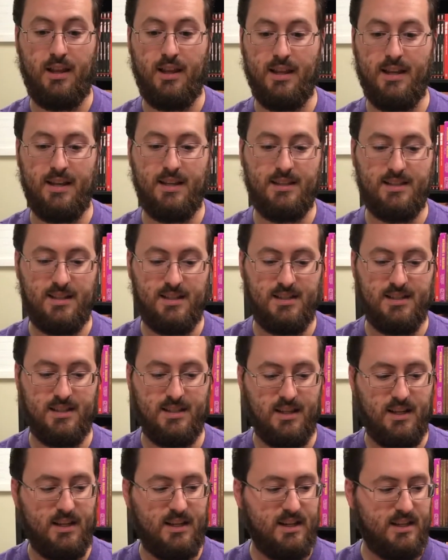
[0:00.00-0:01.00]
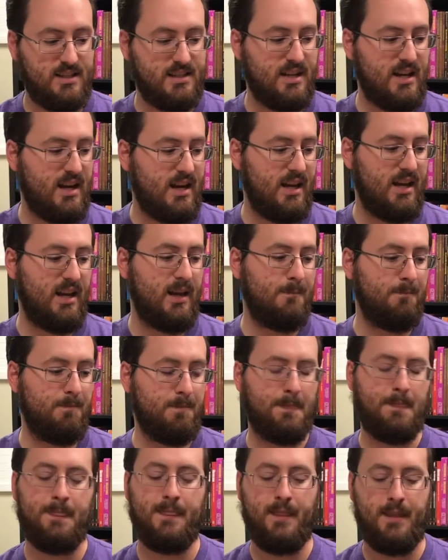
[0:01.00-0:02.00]
Like it's got a,
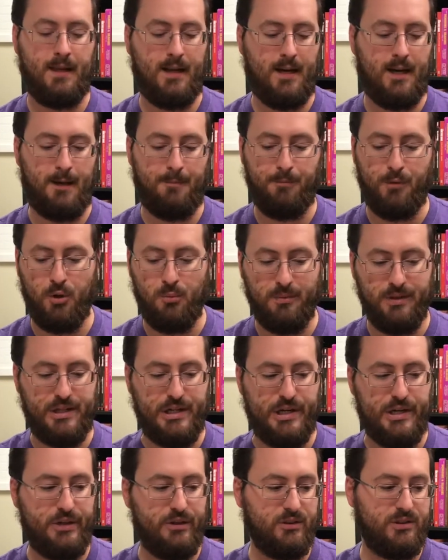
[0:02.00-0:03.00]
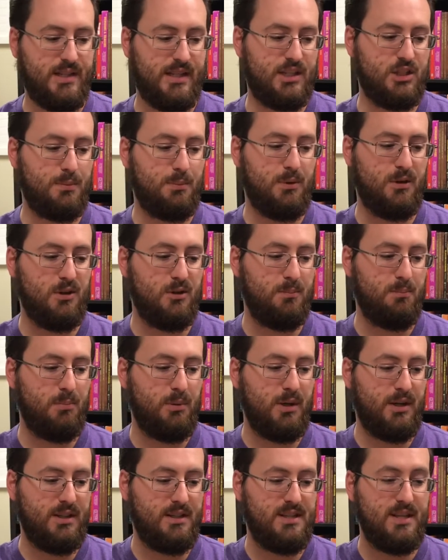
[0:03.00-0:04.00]
I'm no materials expert,
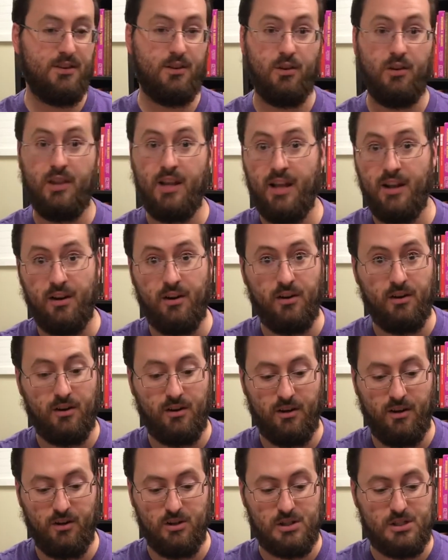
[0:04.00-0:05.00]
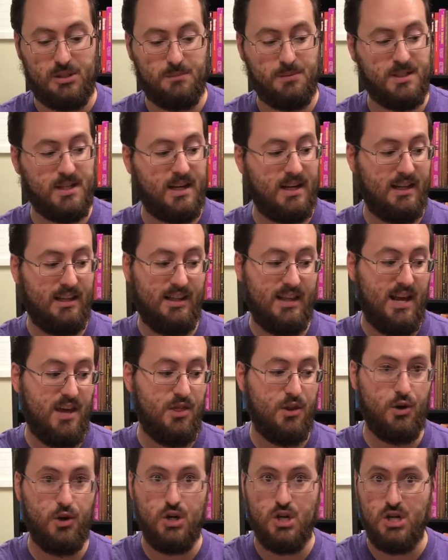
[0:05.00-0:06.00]
but it's either leather or some sort of
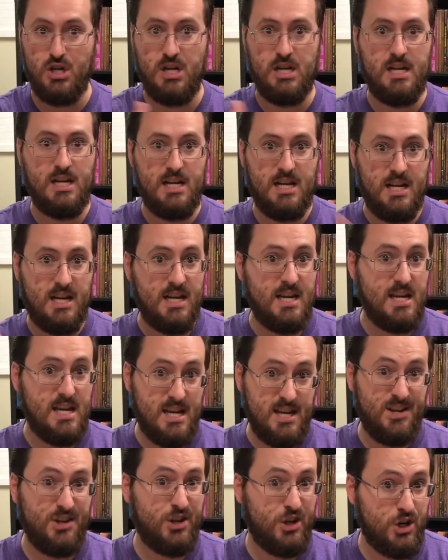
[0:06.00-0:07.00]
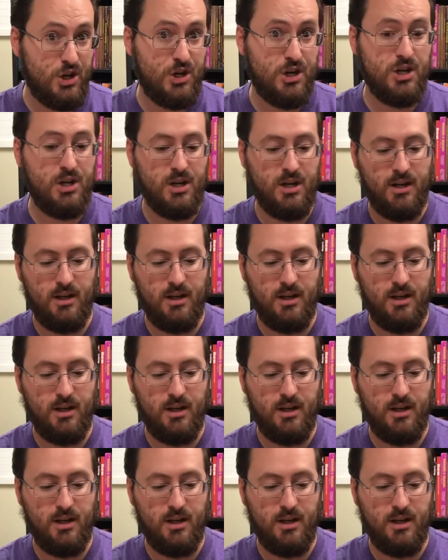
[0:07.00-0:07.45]
leather-ish